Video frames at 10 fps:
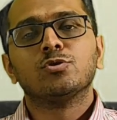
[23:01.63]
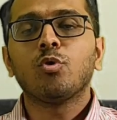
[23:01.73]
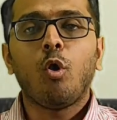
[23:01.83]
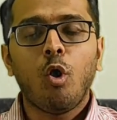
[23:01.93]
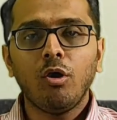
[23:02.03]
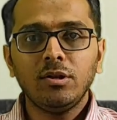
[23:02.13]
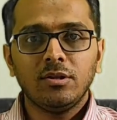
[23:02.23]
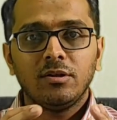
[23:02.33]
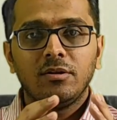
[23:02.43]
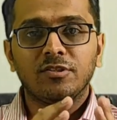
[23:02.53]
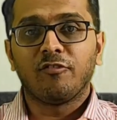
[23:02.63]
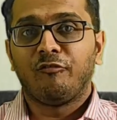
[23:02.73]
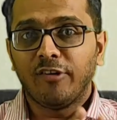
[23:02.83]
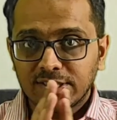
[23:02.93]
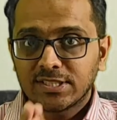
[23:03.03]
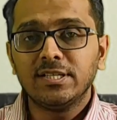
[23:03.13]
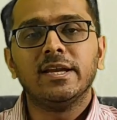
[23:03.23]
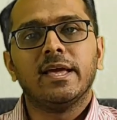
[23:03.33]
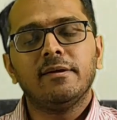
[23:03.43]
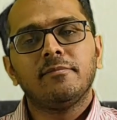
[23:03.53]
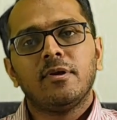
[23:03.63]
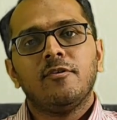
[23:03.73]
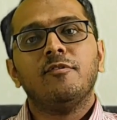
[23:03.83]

So on the first day,